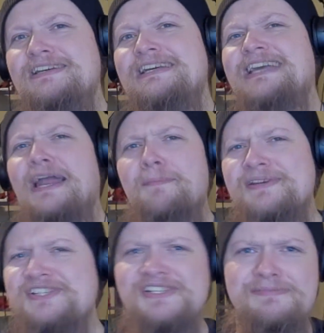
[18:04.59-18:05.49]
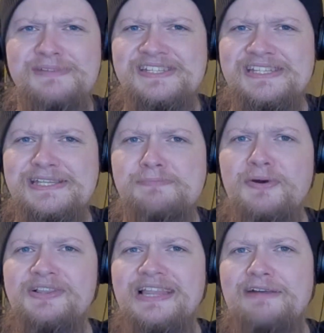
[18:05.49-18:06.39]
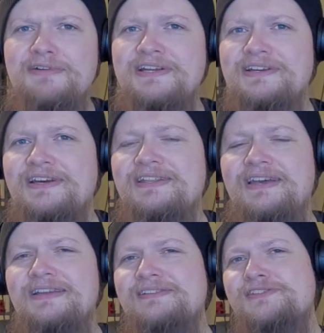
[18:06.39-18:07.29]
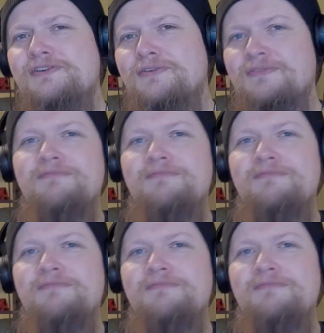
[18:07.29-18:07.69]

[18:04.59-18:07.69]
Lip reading: kind of misses his boy Larry, and so